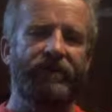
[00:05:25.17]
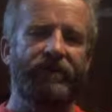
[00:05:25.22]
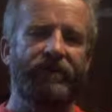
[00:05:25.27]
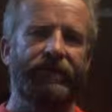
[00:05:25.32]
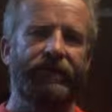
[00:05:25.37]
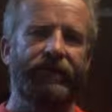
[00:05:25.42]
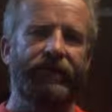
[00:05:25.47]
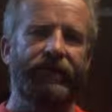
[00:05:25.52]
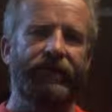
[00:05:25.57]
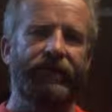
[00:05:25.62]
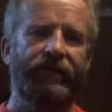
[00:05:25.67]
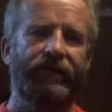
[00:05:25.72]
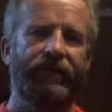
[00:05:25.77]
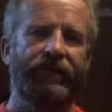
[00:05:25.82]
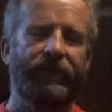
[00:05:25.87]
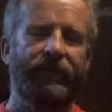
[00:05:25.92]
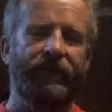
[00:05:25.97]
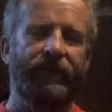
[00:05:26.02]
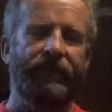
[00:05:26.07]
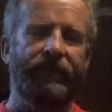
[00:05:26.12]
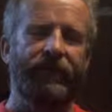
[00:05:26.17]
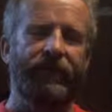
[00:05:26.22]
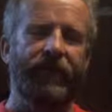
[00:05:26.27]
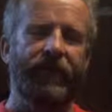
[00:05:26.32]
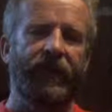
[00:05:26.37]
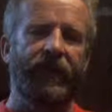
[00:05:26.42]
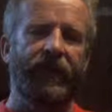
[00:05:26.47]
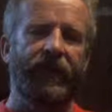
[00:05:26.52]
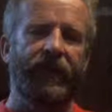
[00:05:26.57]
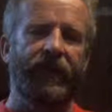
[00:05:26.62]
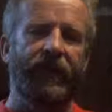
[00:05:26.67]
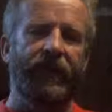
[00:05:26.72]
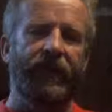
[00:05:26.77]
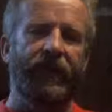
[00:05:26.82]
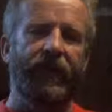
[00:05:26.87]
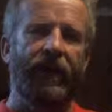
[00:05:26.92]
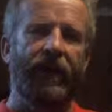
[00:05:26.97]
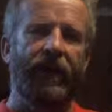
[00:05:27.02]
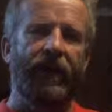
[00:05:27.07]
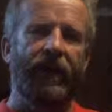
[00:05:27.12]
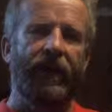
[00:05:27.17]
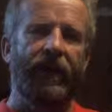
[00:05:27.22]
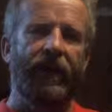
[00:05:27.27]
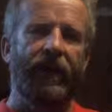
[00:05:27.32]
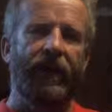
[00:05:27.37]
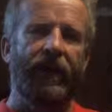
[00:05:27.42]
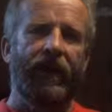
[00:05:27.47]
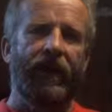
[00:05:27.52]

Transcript: [no speech]